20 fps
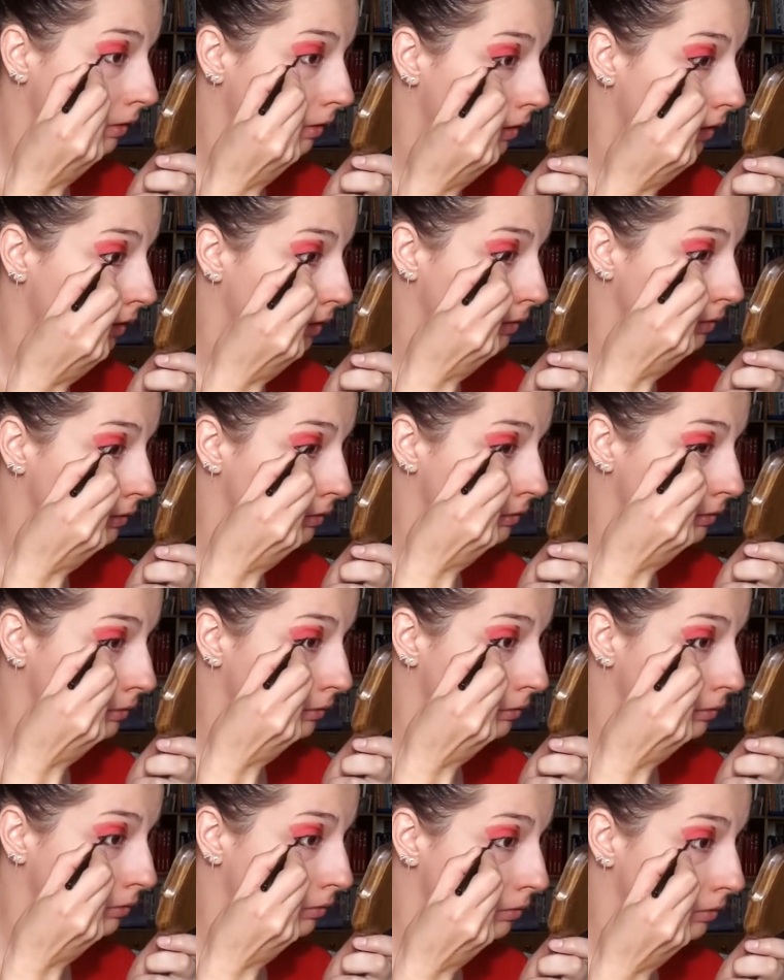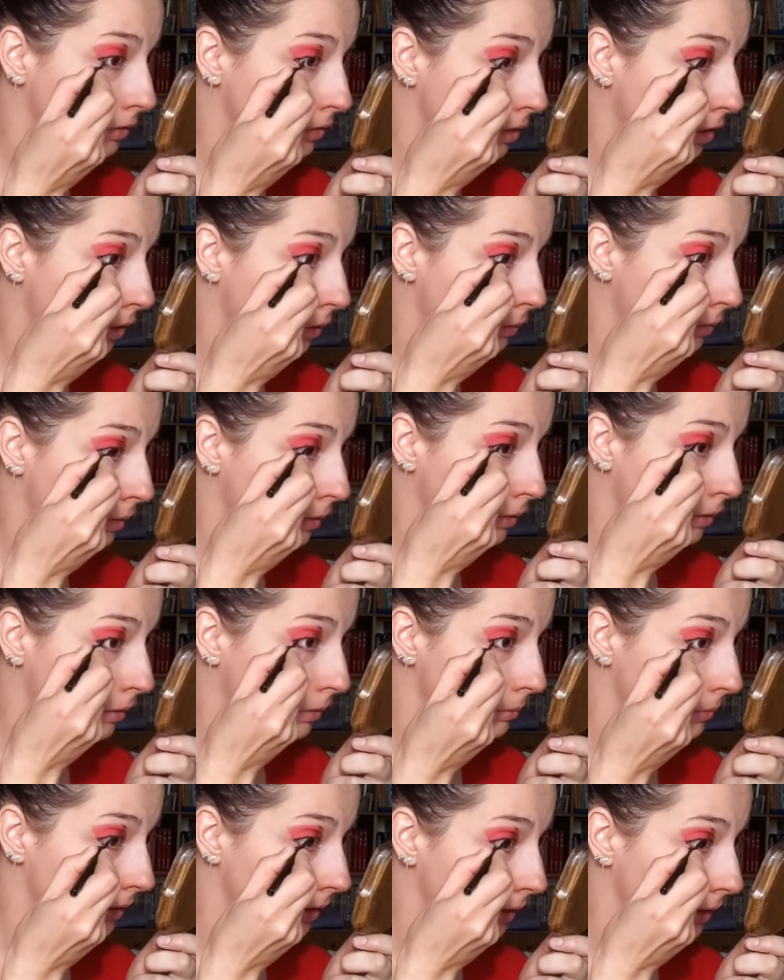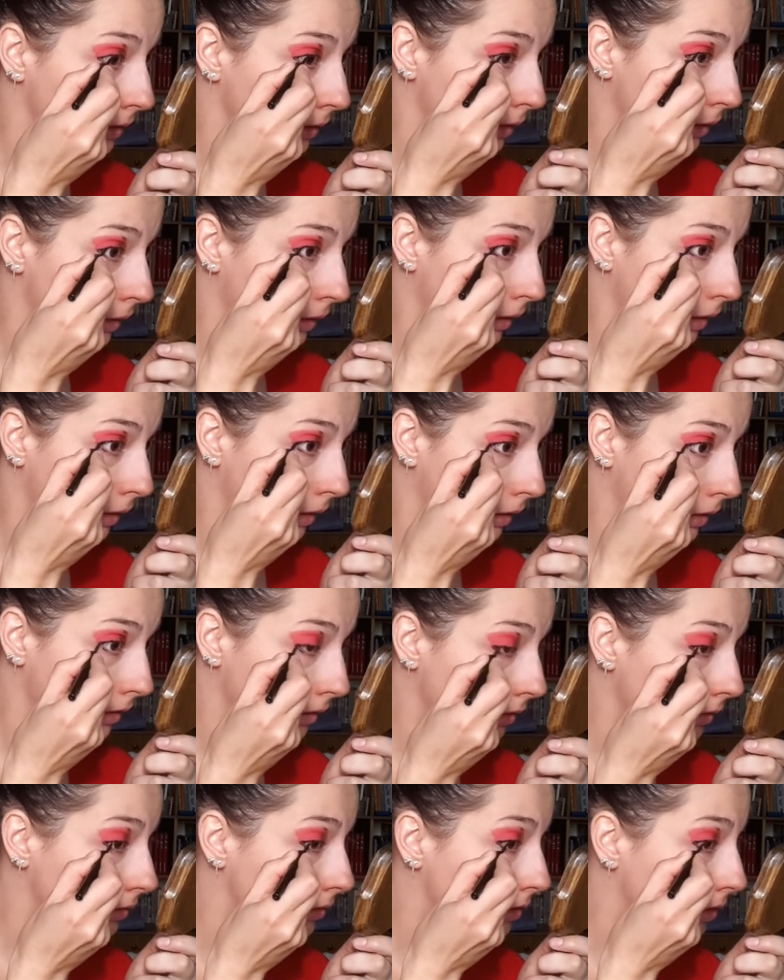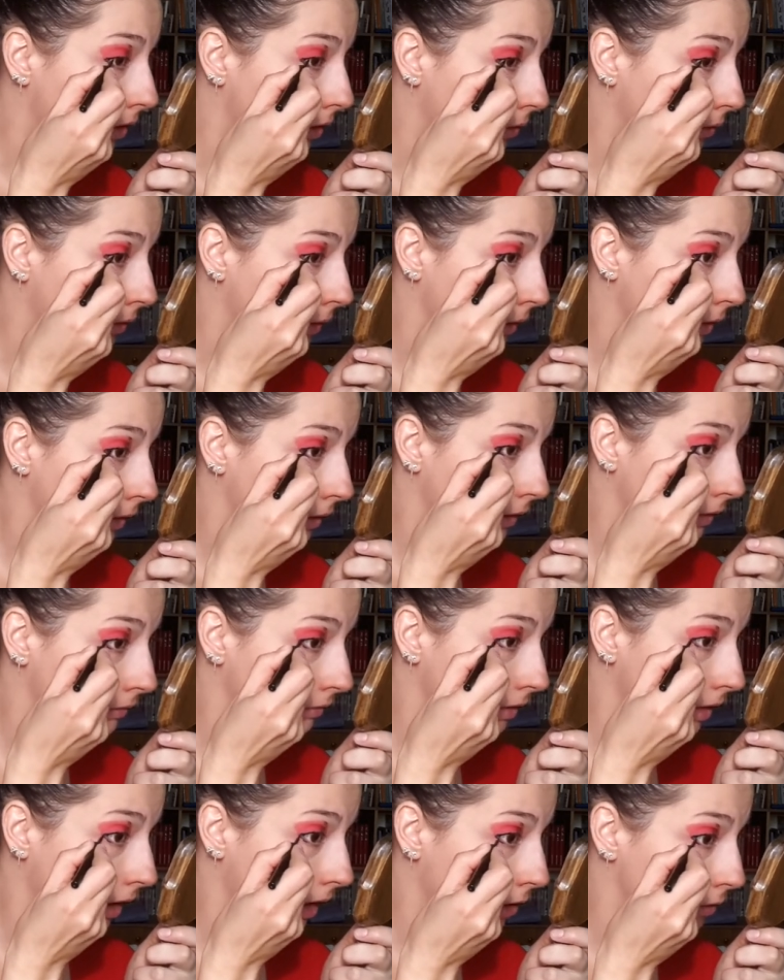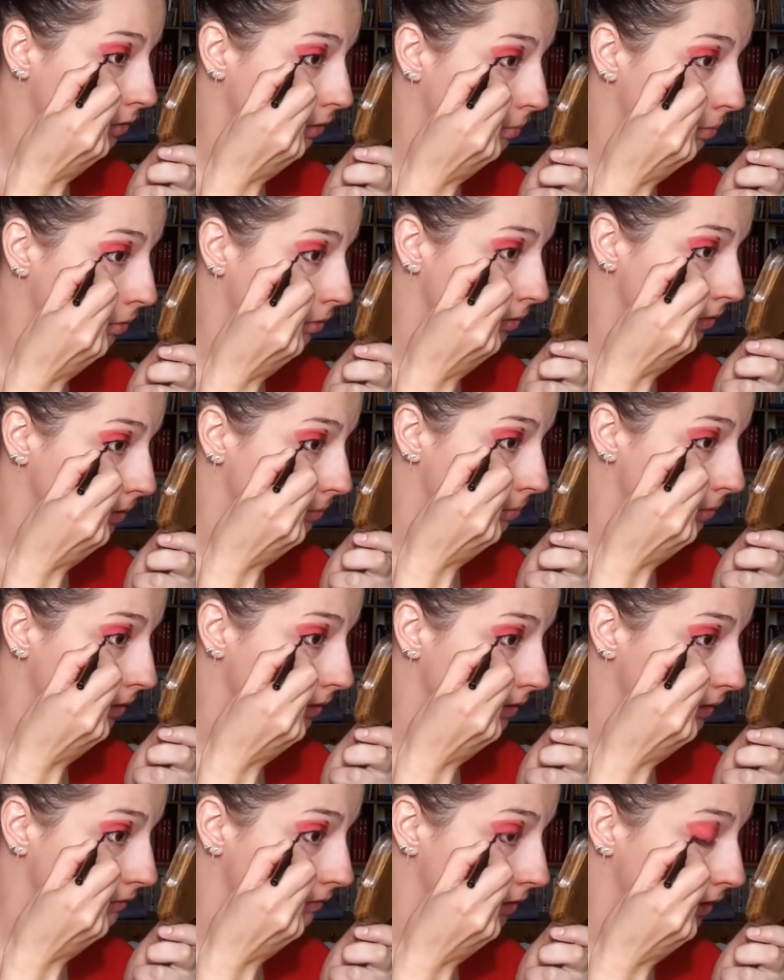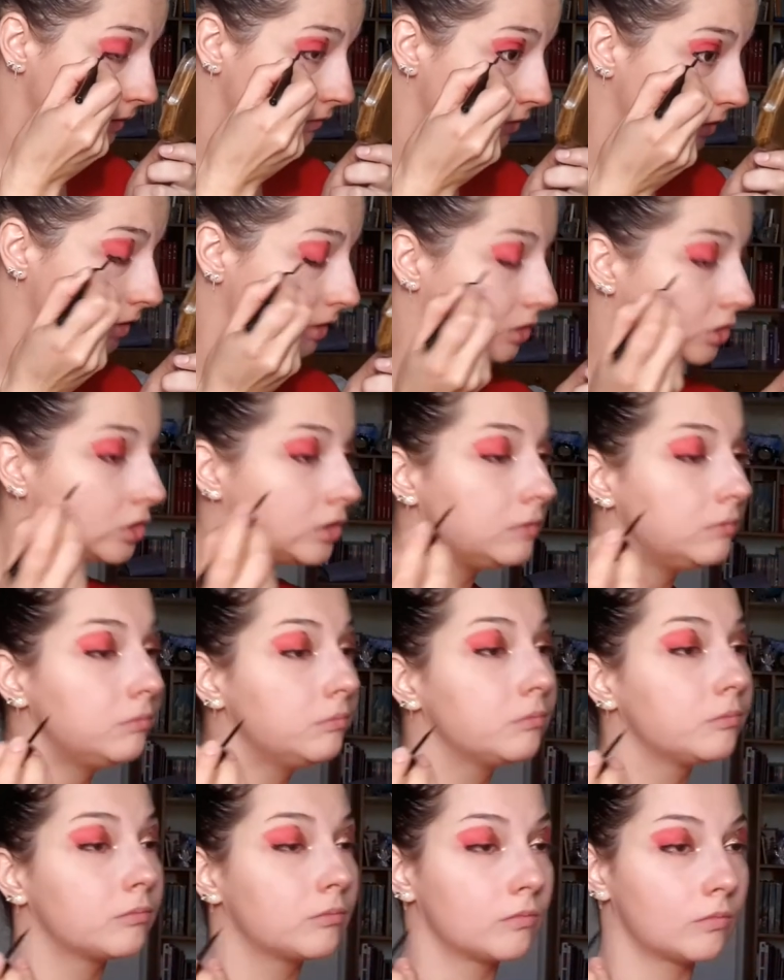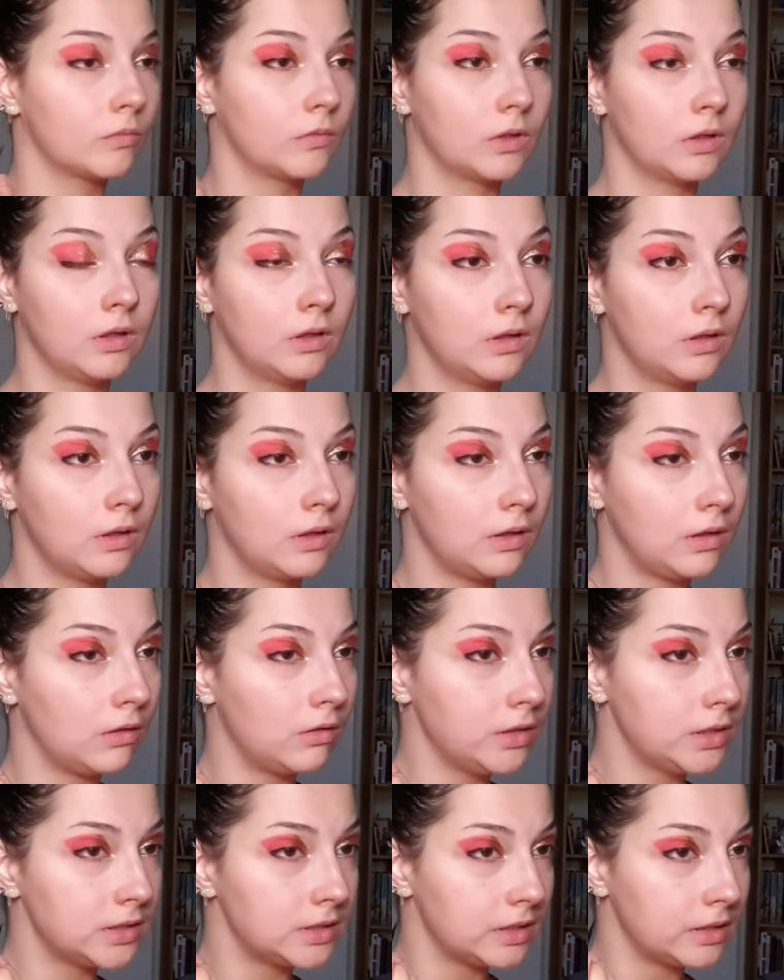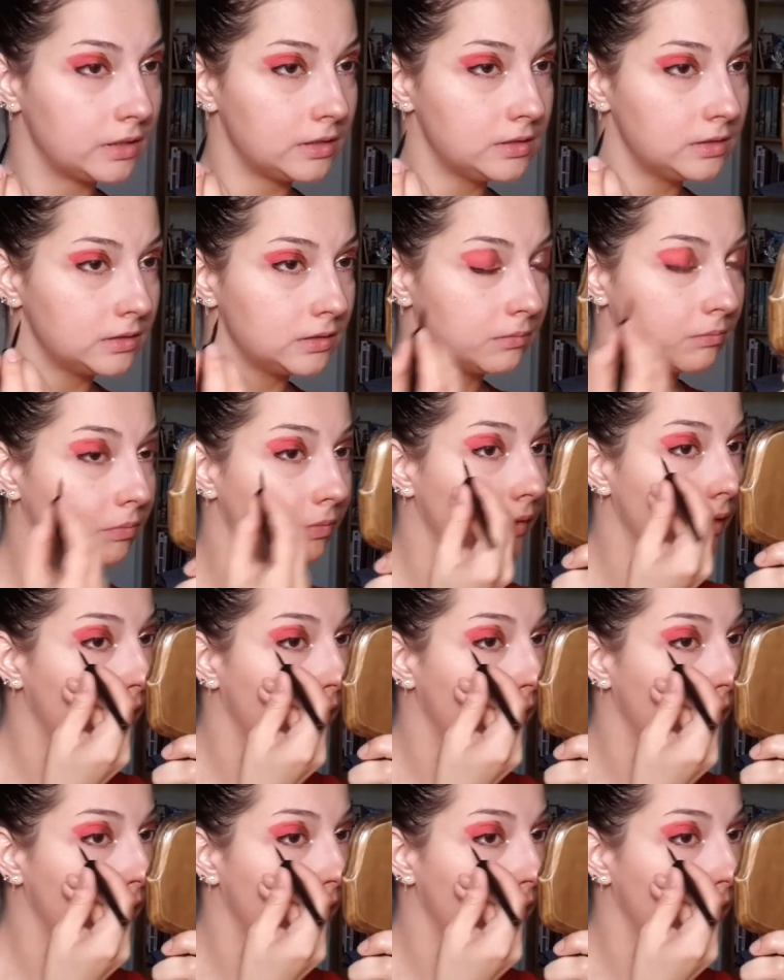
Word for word: and not going completely in. So giving the outer part a bit of a definition, like this.